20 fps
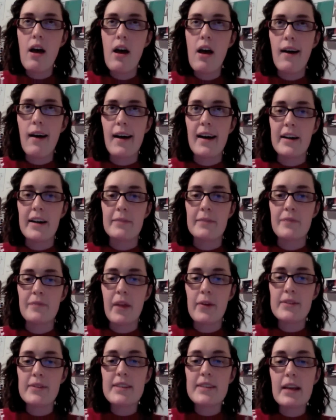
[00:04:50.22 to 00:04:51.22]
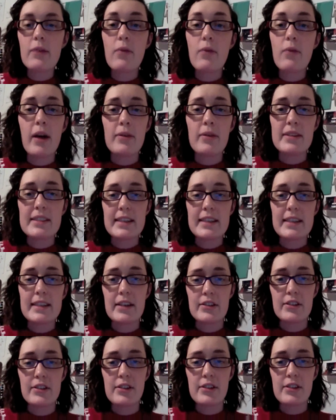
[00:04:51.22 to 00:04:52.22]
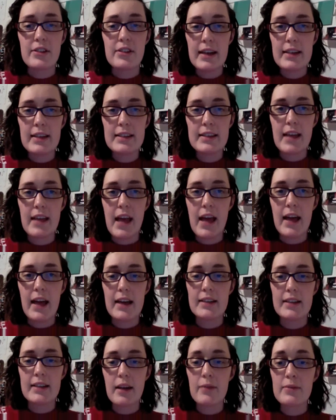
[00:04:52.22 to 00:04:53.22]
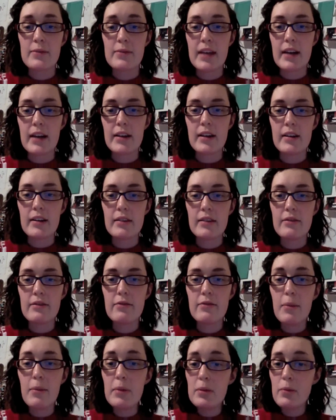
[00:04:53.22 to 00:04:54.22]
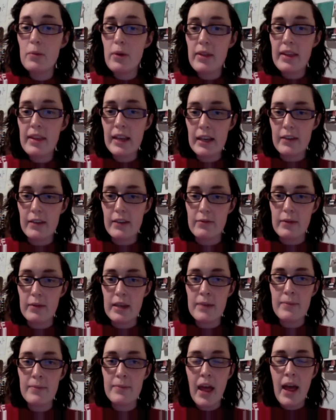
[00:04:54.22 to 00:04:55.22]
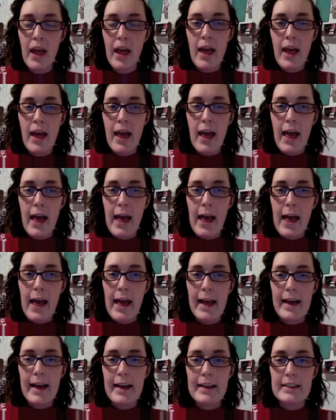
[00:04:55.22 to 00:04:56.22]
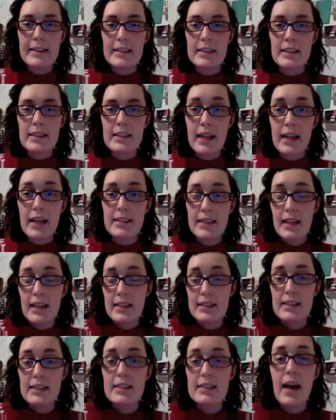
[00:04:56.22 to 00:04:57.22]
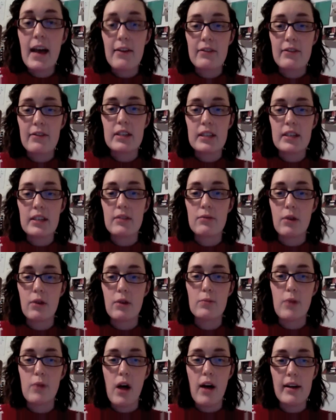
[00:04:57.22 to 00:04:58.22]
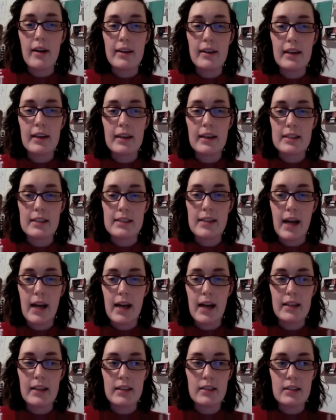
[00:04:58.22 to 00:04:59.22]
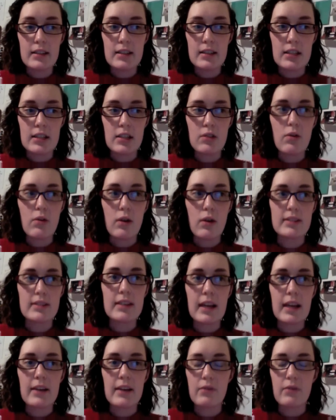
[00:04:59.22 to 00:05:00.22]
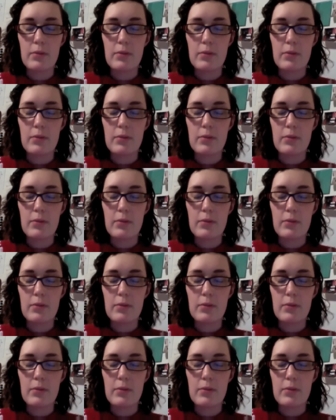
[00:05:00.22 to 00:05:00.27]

I was saying why I was scared to do this, and I was scared of what people would think of me. And that's definitely a roadblock, is that you are scared of what